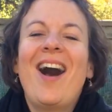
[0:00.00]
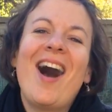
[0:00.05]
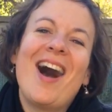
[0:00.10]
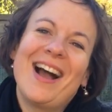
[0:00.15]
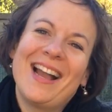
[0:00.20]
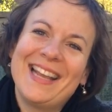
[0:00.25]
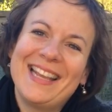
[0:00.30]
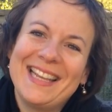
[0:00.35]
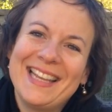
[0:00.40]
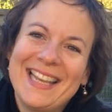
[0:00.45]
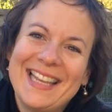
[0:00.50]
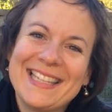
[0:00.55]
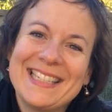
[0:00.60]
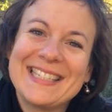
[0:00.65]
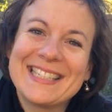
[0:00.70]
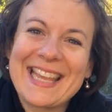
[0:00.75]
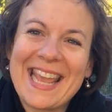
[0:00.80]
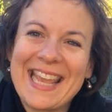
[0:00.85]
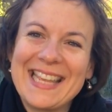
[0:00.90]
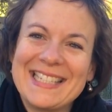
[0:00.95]
Hi,
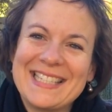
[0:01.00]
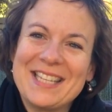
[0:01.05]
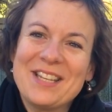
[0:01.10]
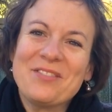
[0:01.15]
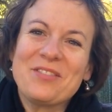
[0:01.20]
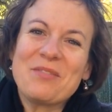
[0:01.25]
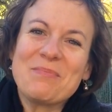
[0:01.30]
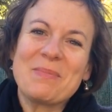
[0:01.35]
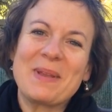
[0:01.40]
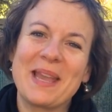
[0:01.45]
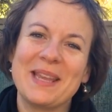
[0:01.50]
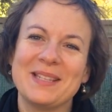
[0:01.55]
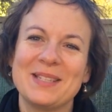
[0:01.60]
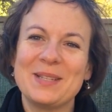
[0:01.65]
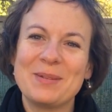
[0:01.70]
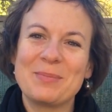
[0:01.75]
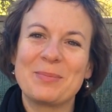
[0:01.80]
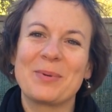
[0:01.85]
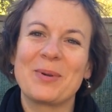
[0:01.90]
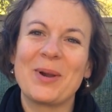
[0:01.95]
it's Casey from
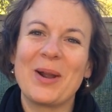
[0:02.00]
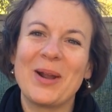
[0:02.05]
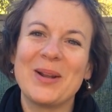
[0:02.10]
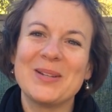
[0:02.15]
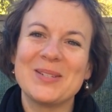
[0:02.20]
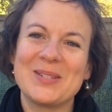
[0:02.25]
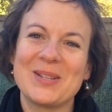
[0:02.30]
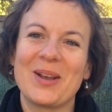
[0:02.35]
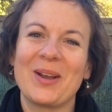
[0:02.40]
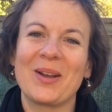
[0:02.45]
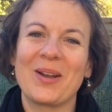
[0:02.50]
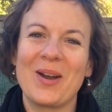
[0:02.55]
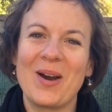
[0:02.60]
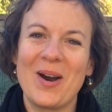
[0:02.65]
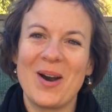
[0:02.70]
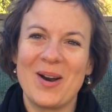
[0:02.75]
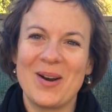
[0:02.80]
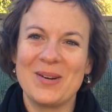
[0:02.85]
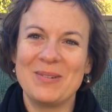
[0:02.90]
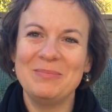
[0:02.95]

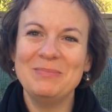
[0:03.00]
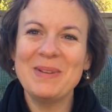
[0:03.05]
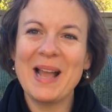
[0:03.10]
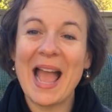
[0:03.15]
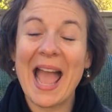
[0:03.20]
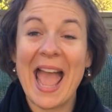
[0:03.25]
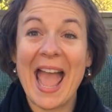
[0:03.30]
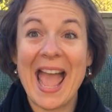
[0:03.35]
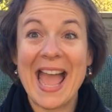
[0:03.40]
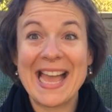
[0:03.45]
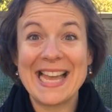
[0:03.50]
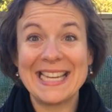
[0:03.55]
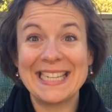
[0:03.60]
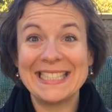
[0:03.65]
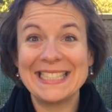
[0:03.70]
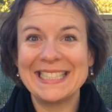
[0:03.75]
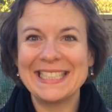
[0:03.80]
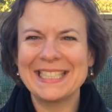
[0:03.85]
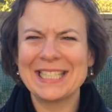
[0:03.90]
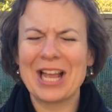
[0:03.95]
CaseyBerard.com,
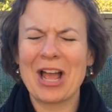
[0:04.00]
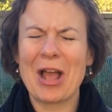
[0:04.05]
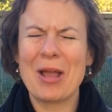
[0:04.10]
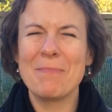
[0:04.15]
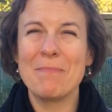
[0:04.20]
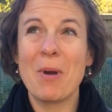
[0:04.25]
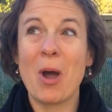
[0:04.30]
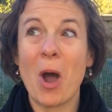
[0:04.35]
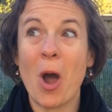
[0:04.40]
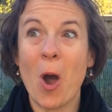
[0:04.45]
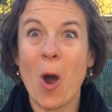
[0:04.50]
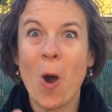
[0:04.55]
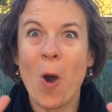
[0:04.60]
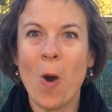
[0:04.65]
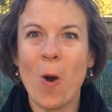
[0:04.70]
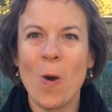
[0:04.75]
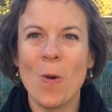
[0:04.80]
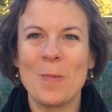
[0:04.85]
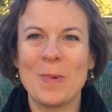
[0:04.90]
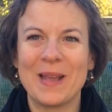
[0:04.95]
and I'm
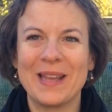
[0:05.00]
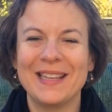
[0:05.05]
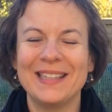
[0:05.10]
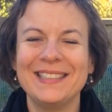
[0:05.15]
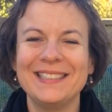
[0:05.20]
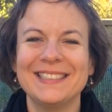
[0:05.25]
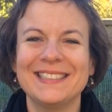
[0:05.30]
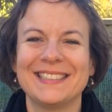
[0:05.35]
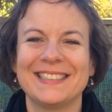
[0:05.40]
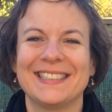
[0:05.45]
hoping